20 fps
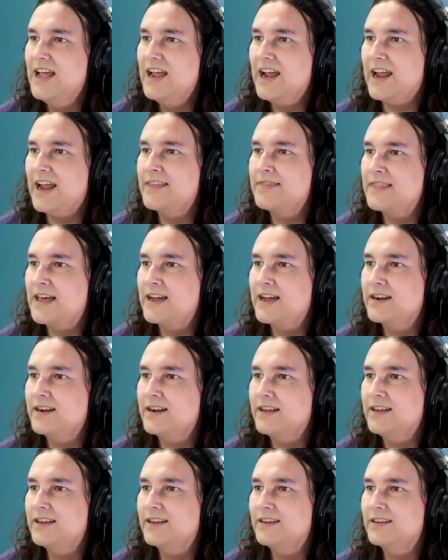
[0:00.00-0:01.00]
and that
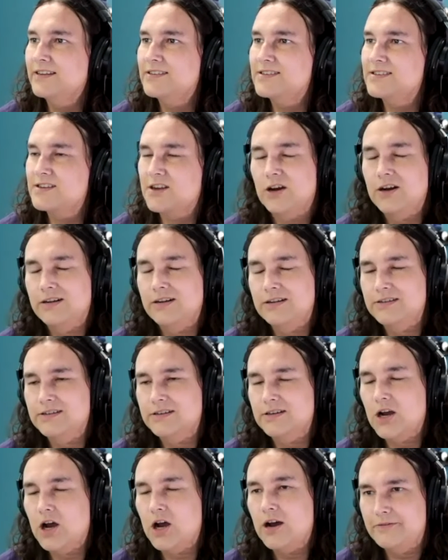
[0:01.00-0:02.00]
is called
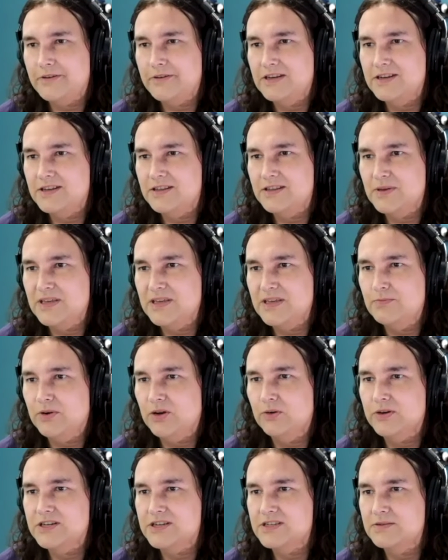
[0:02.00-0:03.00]
Coffee to the People,
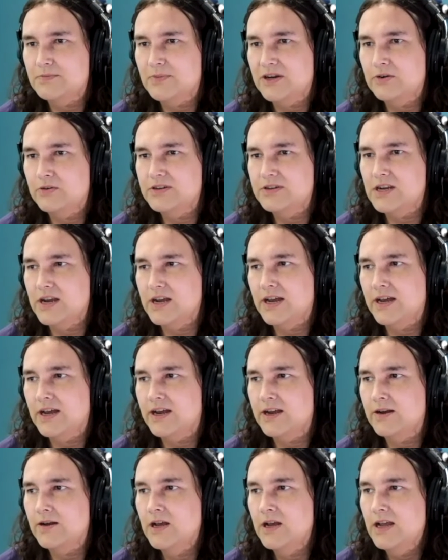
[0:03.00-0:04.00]
which is about
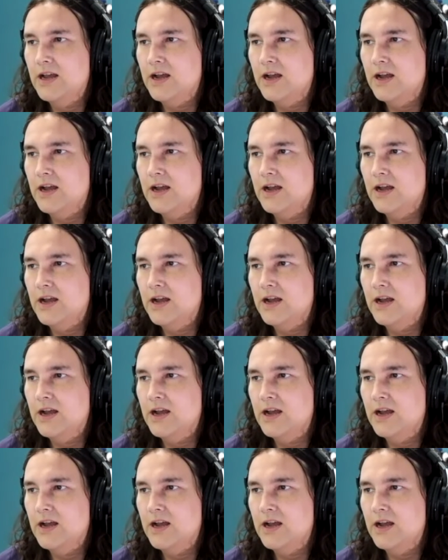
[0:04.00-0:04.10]
a